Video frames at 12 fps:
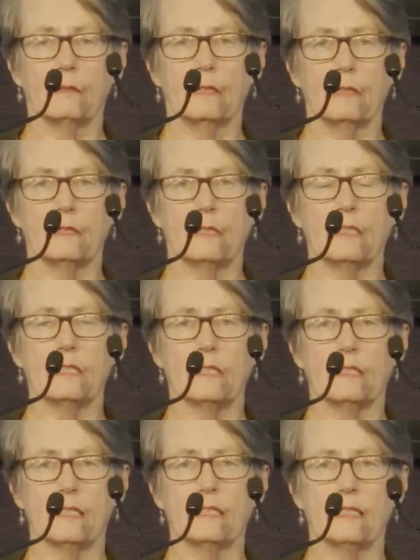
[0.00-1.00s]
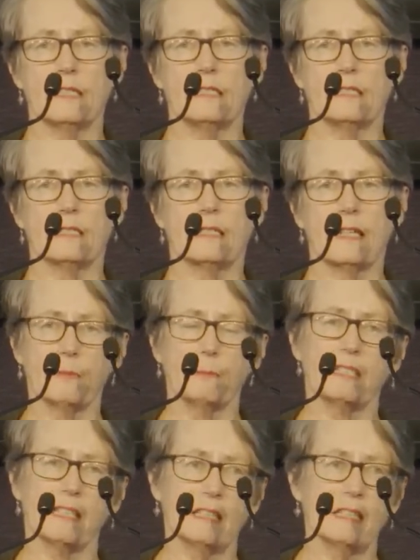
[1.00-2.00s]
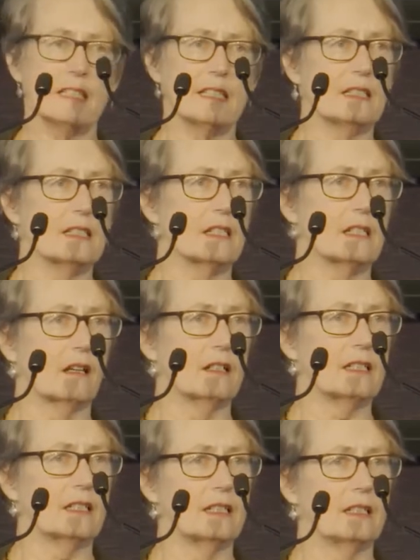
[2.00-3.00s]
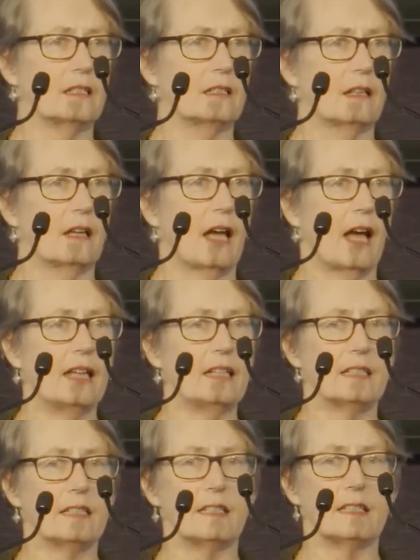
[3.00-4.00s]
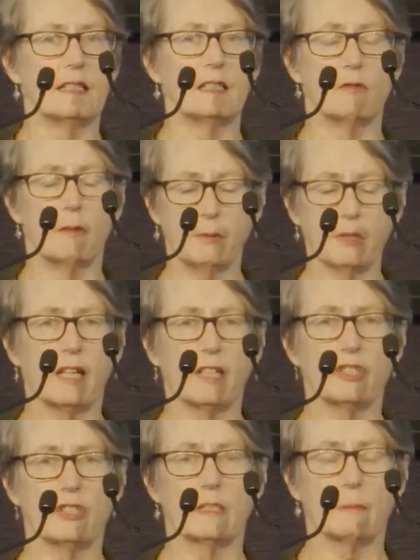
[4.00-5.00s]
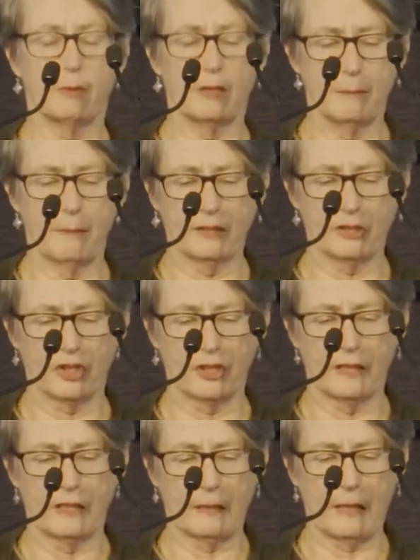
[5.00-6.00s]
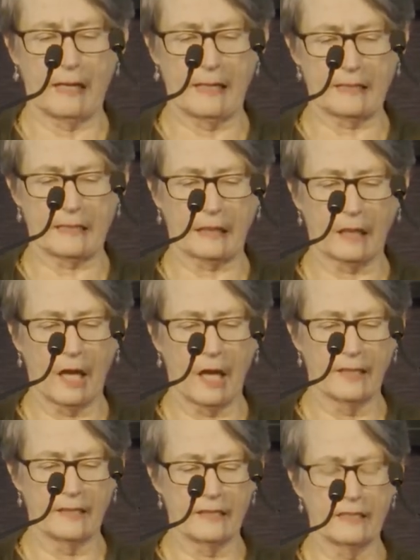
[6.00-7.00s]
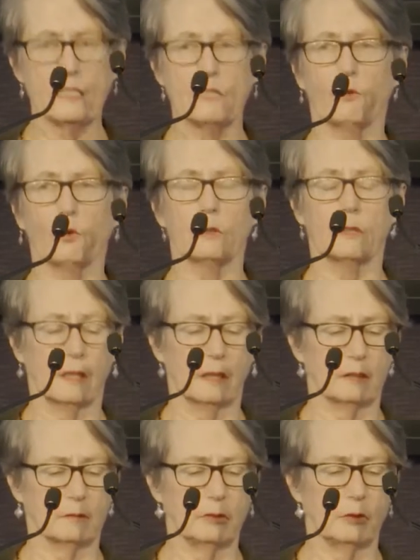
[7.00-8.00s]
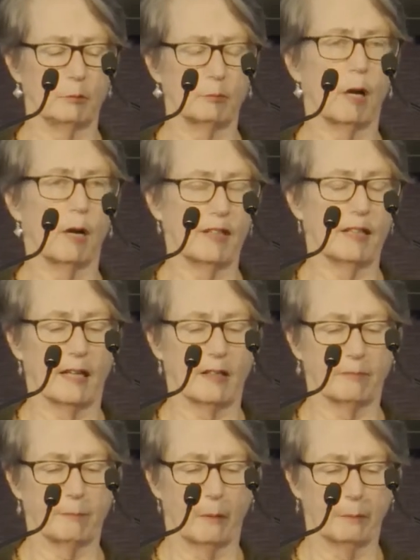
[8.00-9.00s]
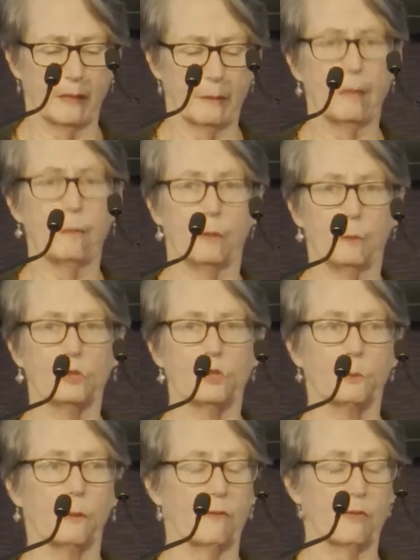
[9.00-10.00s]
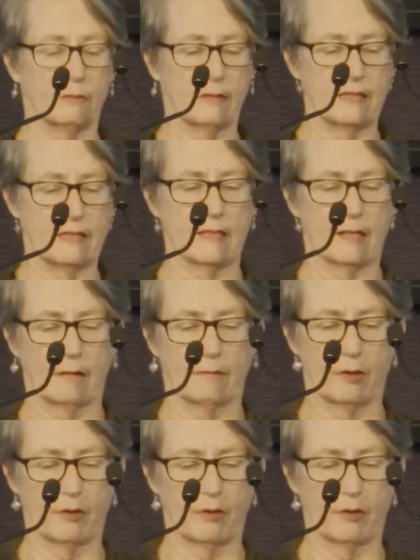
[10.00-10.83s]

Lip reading: since his death, and particularly since the 1980s, his reputation has pretty much declined, and he's fallen a little, I think, out of popular memory, which is one of the reasons that I wrote the